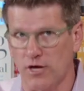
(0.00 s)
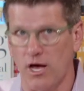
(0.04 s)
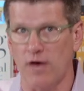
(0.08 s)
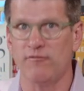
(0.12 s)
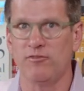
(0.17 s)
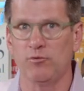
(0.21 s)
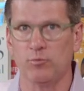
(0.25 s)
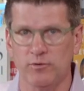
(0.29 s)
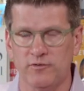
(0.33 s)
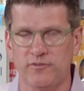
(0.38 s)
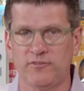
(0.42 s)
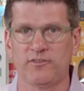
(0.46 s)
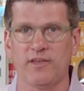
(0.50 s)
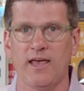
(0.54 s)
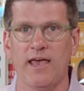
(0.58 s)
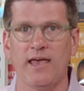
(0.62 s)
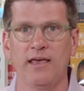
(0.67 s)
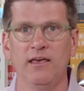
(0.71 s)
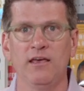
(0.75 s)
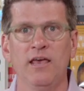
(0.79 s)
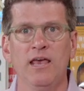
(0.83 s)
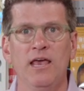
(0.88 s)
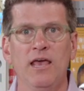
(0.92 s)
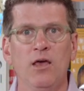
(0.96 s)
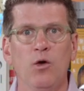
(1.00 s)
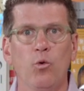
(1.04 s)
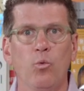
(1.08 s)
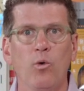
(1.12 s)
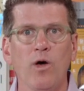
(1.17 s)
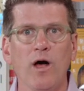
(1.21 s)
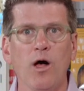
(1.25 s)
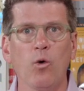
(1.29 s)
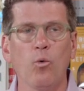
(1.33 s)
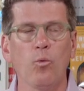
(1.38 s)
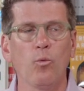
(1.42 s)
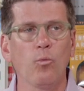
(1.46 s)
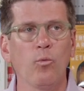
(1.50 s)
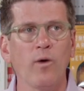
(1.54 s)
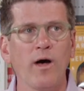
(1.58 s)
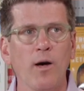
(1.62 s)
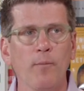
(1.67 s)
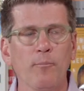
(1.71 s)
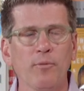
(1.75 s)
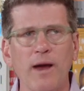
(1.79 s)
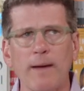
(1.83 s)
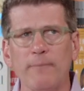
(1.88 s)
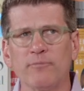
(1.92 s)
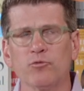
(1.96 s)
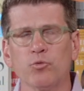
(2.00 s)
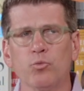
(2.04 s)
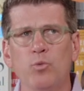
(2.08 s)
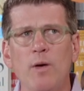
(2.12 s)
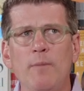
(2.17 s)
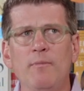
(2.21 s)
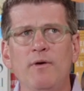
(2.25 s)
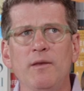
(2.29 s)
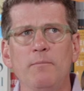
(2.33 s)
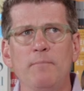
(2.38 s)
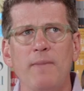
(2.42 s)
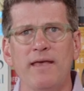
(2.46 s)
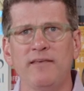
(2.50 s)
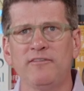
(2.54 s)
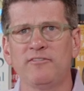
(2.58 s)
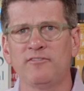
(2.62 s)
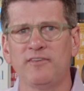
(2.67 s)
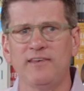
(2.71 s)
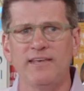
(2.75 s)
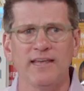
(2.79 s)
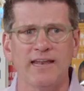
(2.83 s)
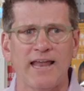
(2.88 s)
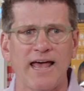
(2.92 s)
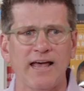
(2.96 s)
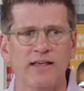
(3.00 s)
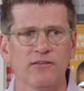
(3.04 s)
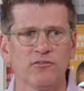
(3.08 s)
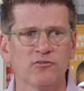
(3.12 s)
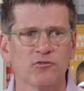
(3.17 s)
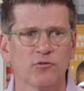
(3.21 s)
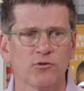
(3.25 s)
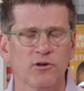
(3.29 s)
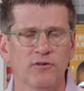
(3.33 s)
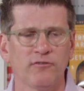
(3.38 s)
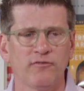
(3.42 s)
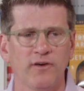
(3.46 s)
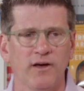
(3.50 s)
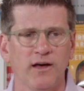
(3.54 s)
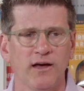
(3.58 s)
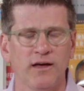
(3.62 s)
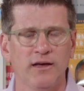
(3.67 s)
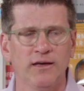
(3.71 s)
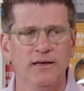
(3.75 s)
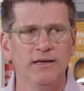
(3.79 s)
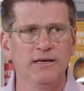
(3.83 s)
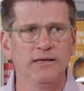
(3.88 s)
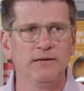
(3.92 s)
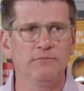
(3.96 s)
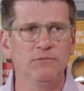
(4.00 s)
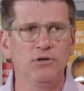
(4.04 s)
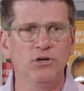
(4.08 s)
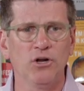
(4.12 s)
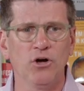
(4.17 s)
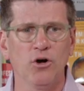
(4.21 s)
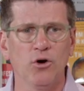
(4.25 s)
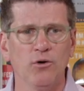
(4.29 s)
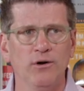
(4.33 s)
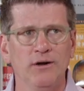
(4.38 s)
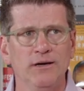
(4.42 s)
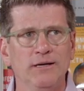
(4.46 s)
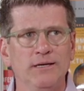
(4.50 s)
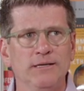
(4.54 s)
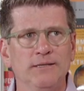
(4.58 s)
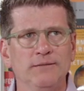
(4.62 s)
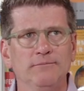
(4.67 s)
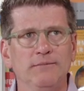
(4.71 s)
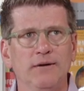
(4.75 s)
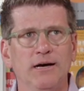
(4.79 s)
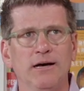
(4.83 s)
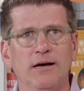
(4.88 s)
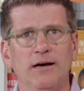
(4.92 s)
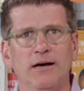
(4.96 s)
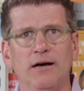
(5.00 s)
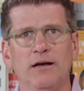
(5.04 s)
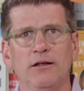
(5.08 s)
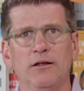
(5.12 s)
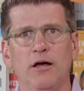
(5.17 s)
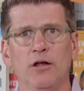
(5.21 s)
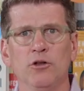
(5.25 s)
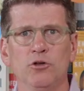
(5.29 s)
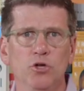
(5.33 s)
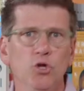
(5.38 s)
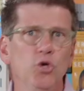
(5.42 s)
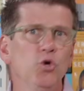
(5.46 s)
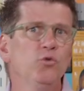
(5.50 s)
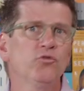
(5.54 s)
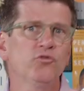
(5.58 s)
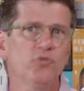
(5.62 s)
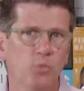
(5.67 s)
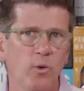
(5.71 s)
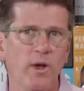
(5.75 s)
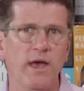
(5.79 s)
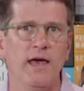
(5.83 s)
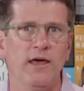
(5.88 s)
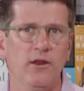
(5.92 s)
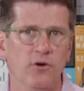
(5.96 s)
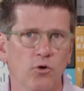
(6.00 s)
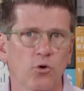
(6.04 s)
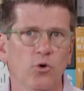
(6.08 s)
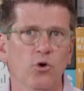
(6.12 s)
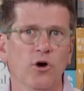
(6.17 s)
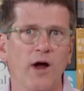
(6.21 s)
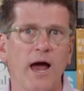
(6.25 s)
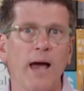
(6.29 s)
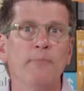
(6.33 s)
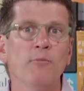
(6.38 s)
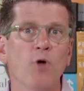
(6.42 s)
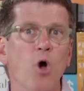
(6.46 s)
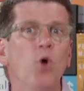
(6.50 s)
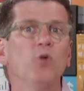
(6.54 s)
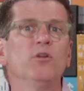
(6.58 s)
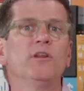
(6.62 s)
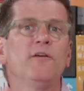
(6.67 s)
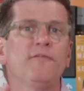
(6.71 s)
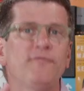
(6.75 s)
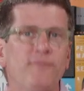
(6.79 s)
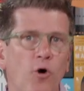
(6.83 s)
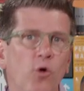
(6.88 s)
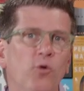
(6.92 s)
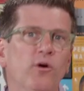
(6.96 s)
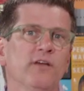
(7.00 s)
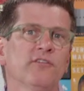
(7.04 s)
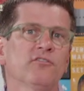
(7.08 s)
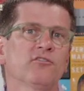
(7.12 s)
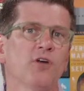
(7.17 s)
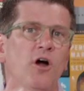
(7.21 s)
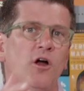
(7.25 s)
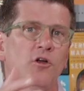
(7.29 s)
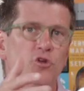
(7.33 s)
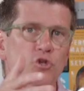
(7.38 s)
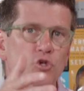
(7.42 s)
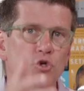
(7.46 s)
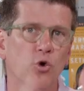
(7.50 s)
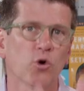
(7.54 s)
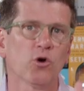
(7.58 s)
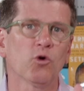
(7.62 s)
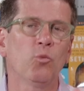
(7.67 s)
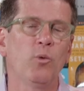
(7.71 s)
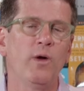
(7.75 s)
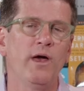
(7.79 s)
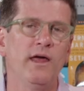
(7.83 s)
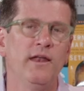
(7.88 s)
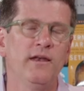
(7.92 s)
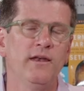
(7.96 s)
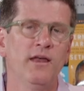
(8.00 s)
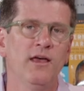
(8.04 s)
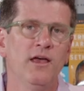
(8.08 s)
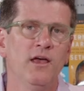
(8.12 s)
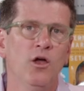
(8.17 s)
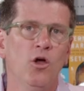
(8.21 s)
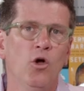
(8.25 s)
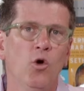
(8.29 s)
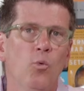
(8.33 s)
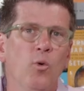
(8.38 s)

Covey would say, well, while perhaps women may see it as sort of a, you know, a, a lose-win, or I'm only focused on your win.